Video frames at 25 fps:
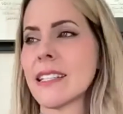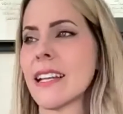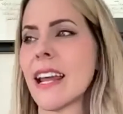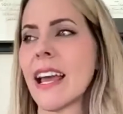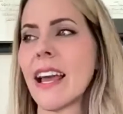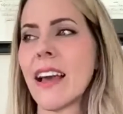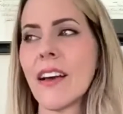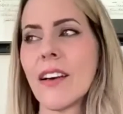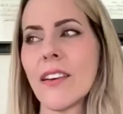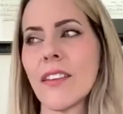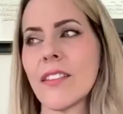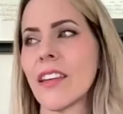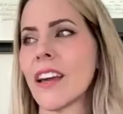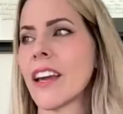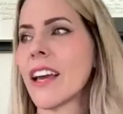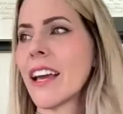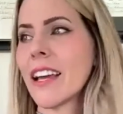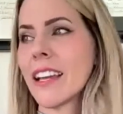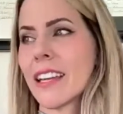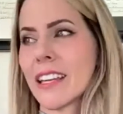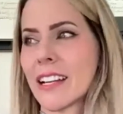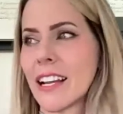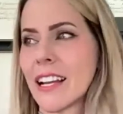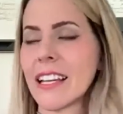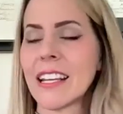How the
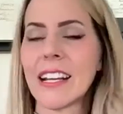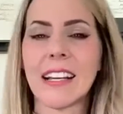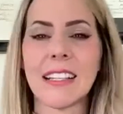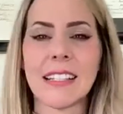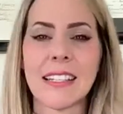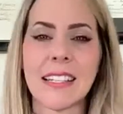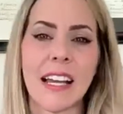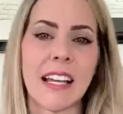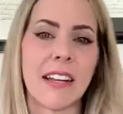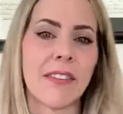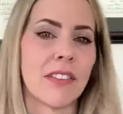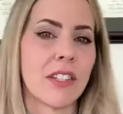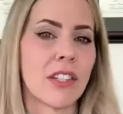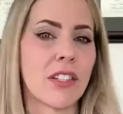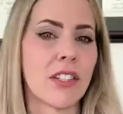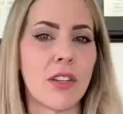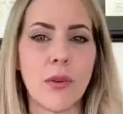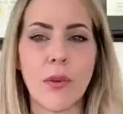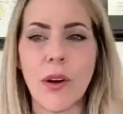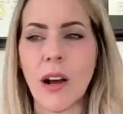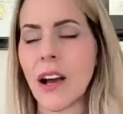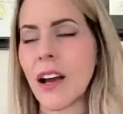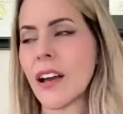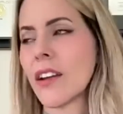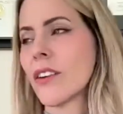heck can I get outside if it's so
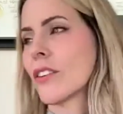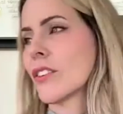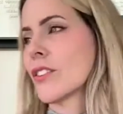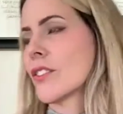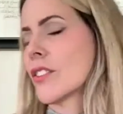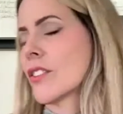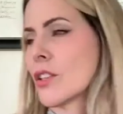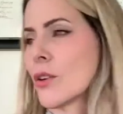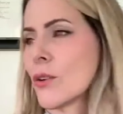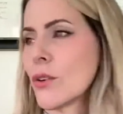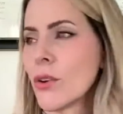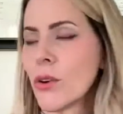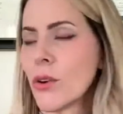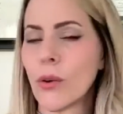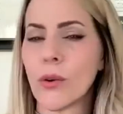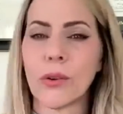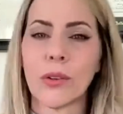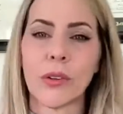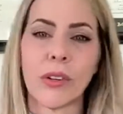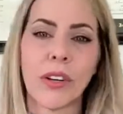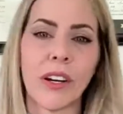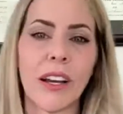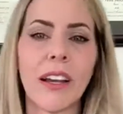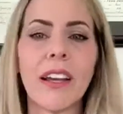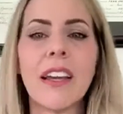hot or so cold?
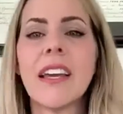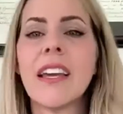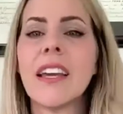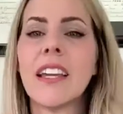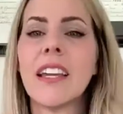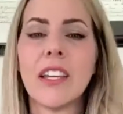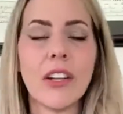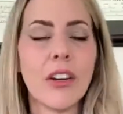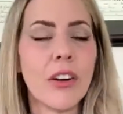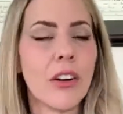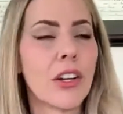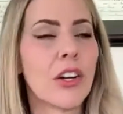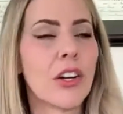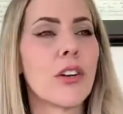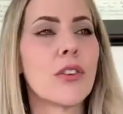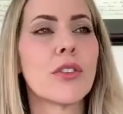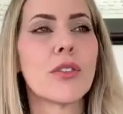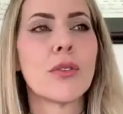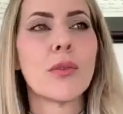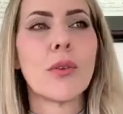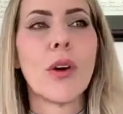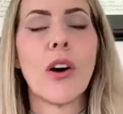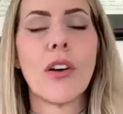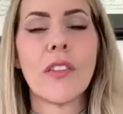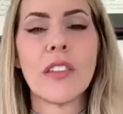Or, it goes
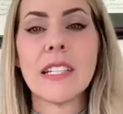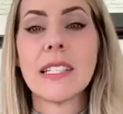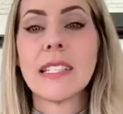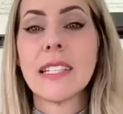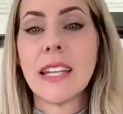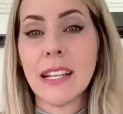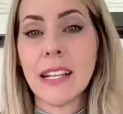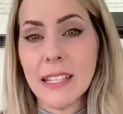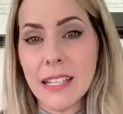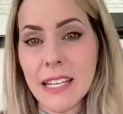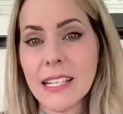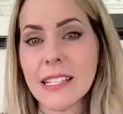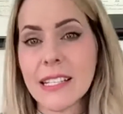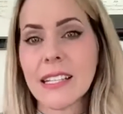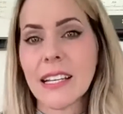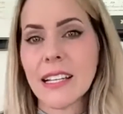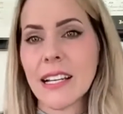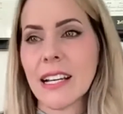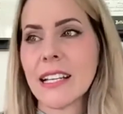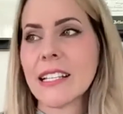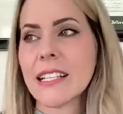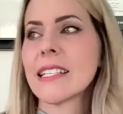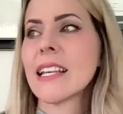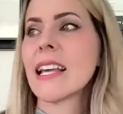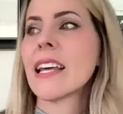through all these techniques. Like
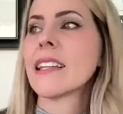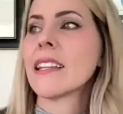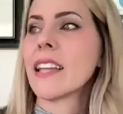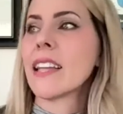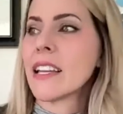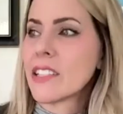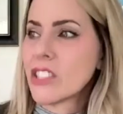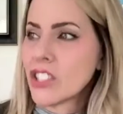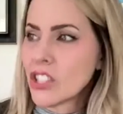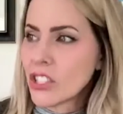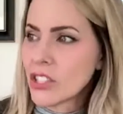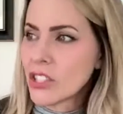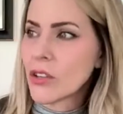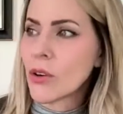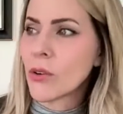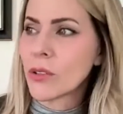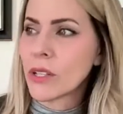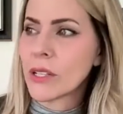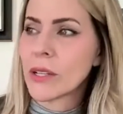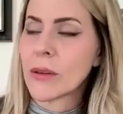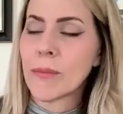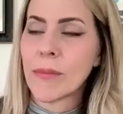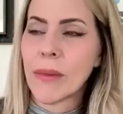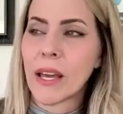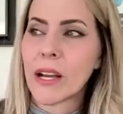I said, like just
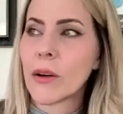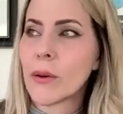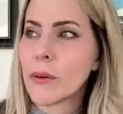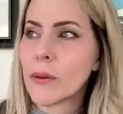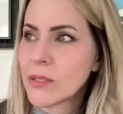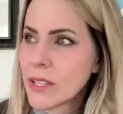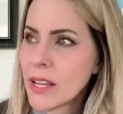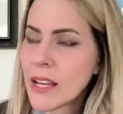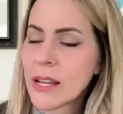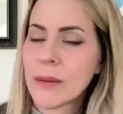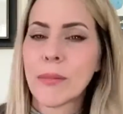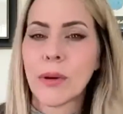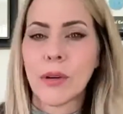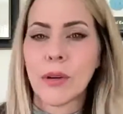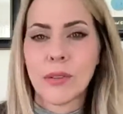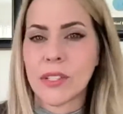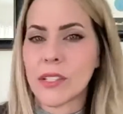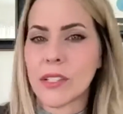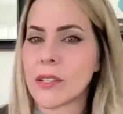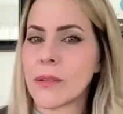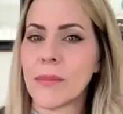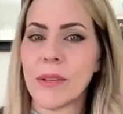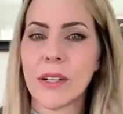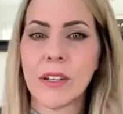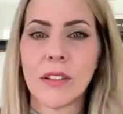holding a metal signpost
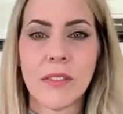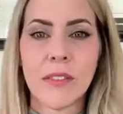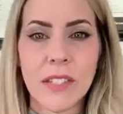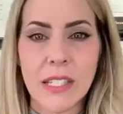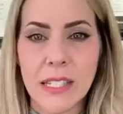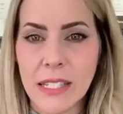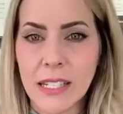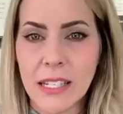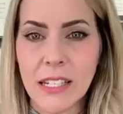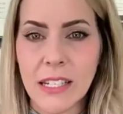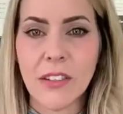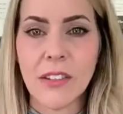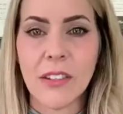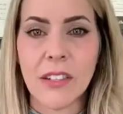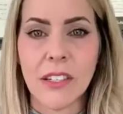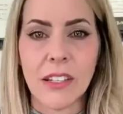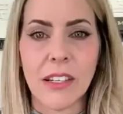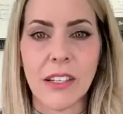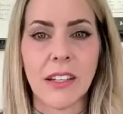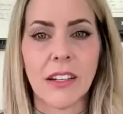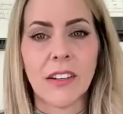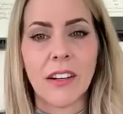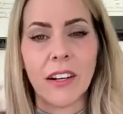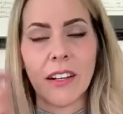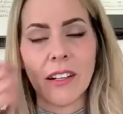in the middle of a city, you can
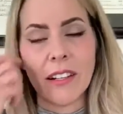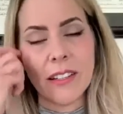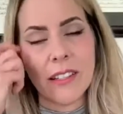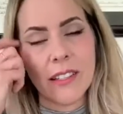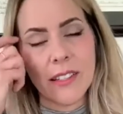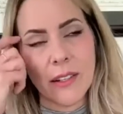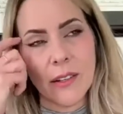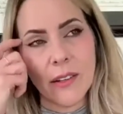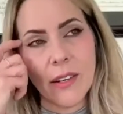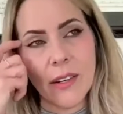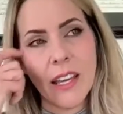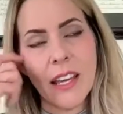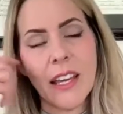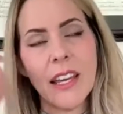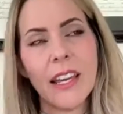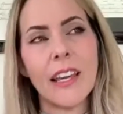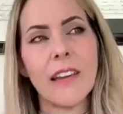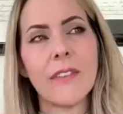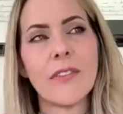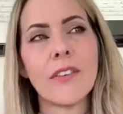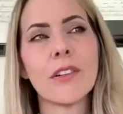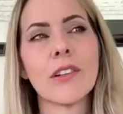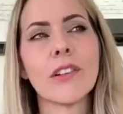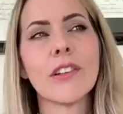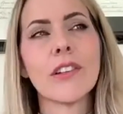get grounded. So
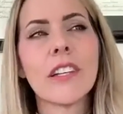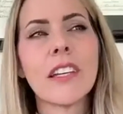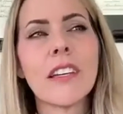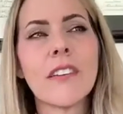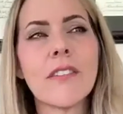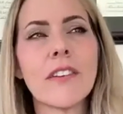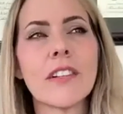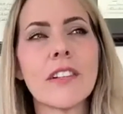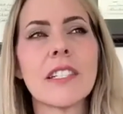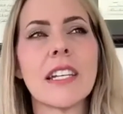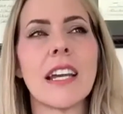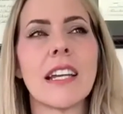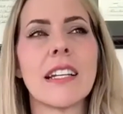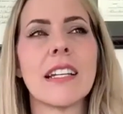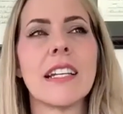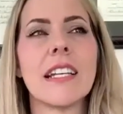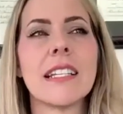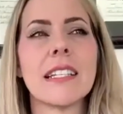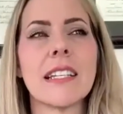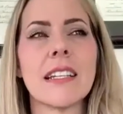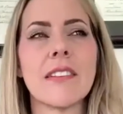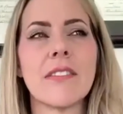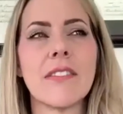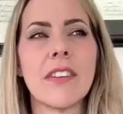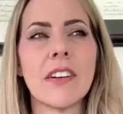if you're looking for
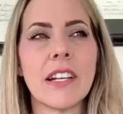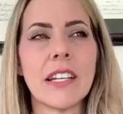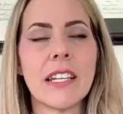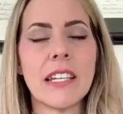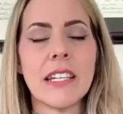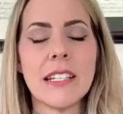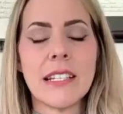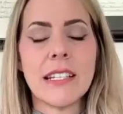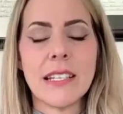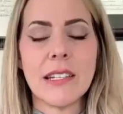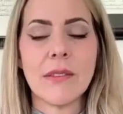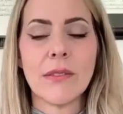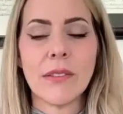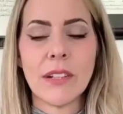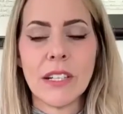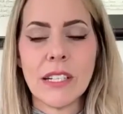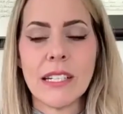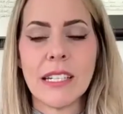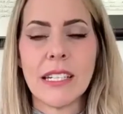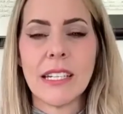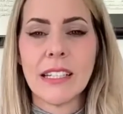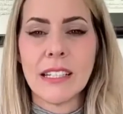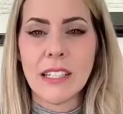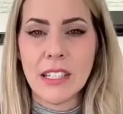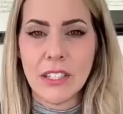techniques and a very easy read
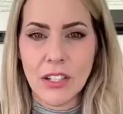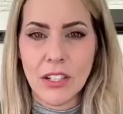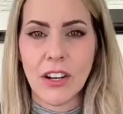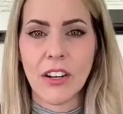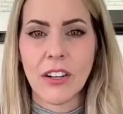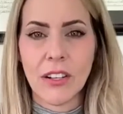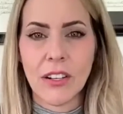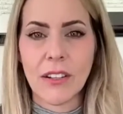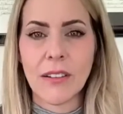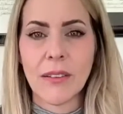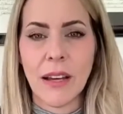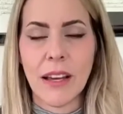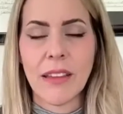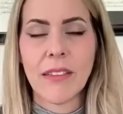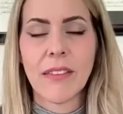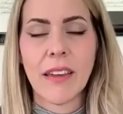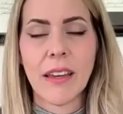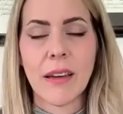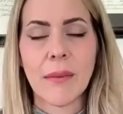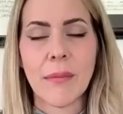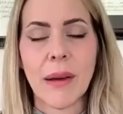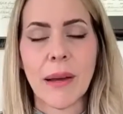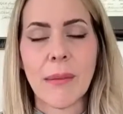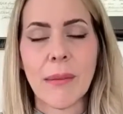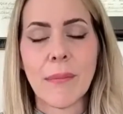to get started, I
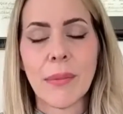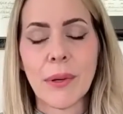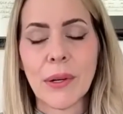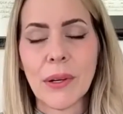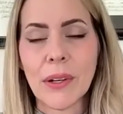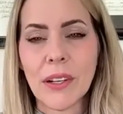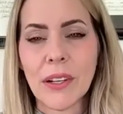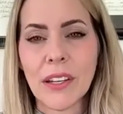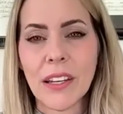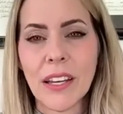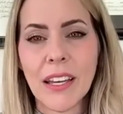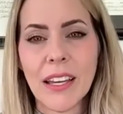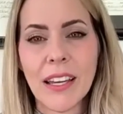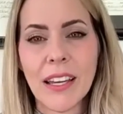think my book.